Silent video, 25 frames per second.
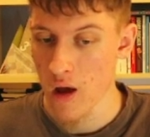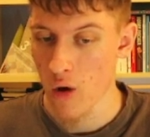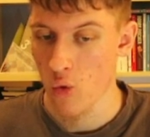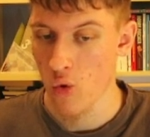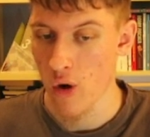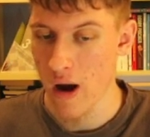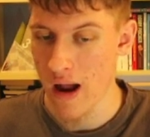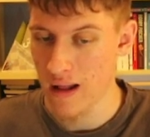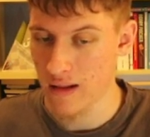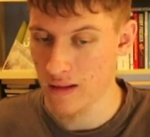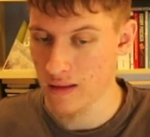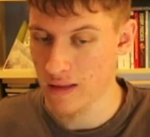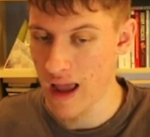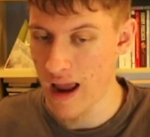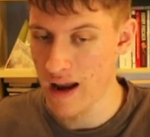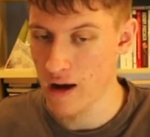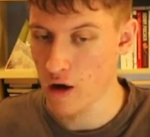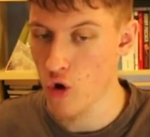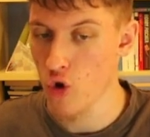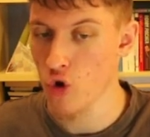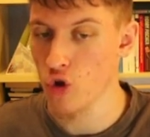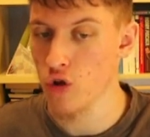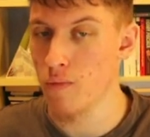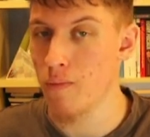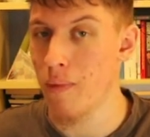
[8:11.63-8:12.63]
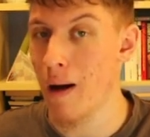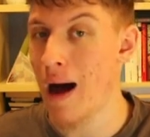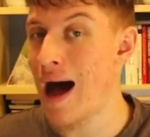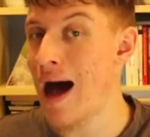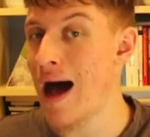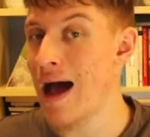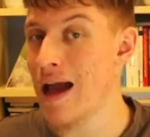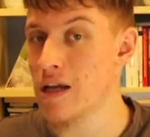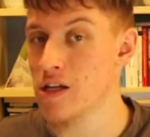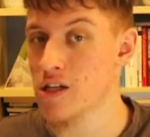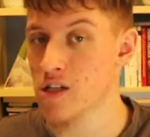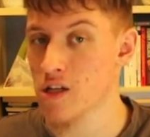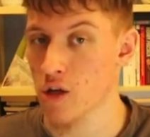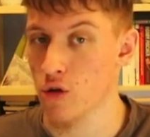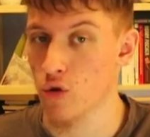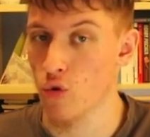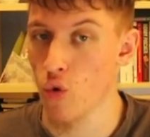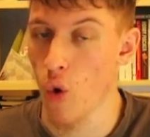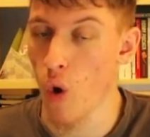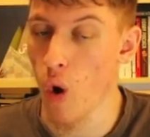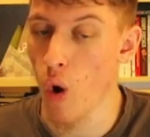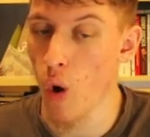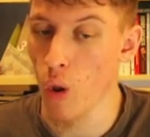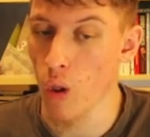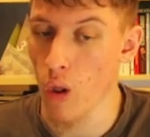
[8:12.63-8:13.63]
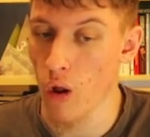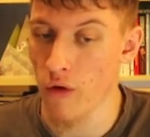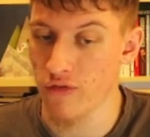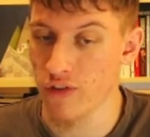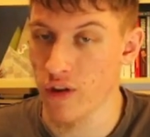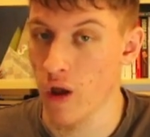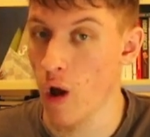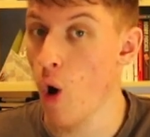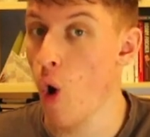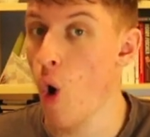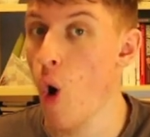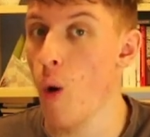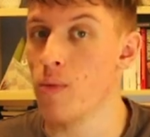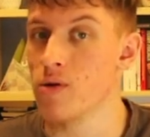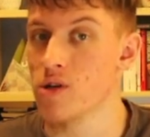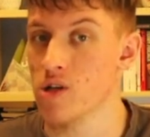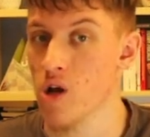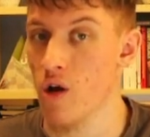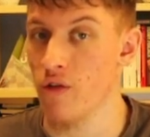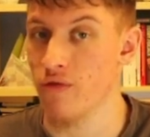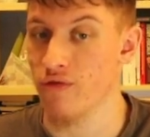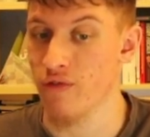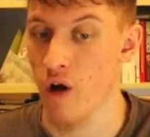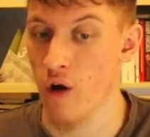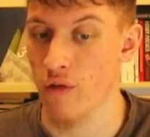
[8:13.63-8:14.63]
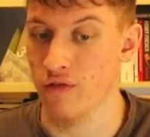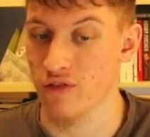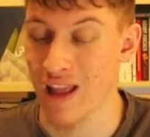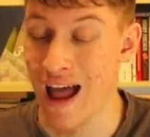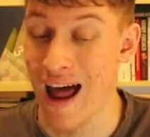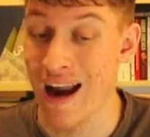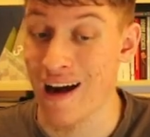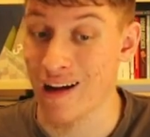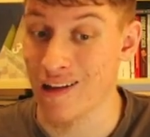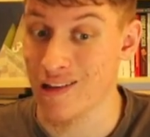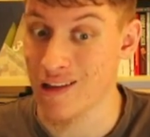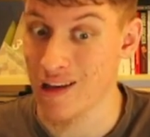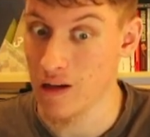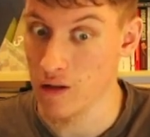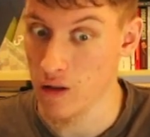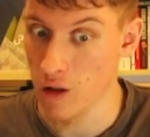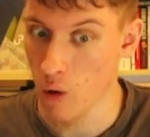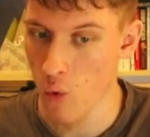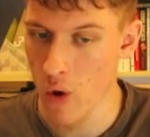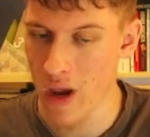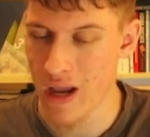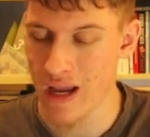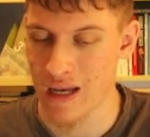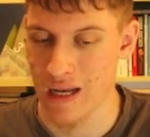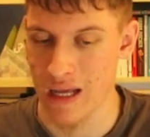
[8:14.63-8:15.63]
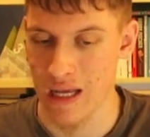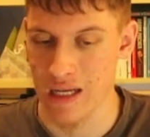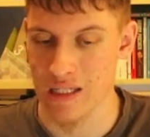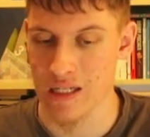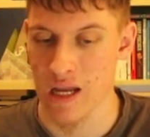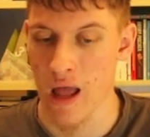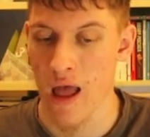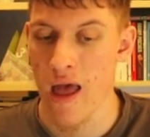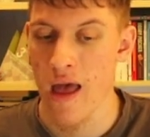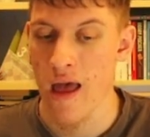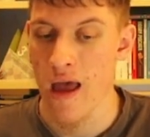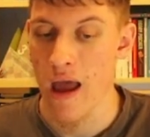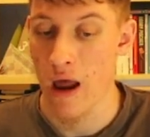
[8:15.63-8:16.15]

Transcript: well, then goodbyes to all of the hopes of targeting the weakness.